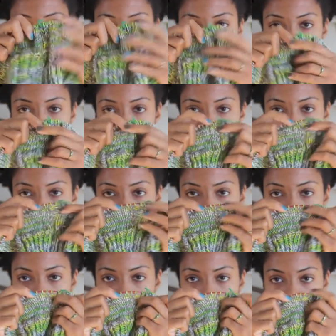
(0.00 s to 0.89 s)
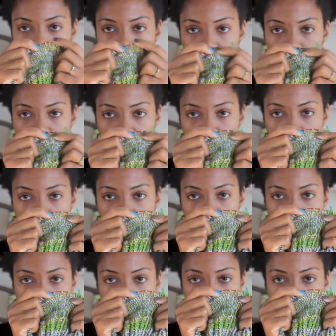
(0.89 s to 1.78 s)
with the ubiquitous
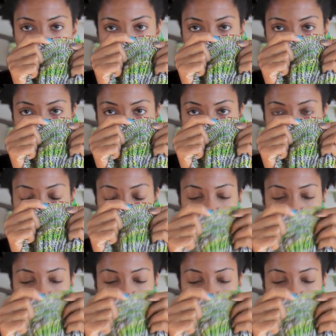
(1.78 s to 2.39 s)
red cable.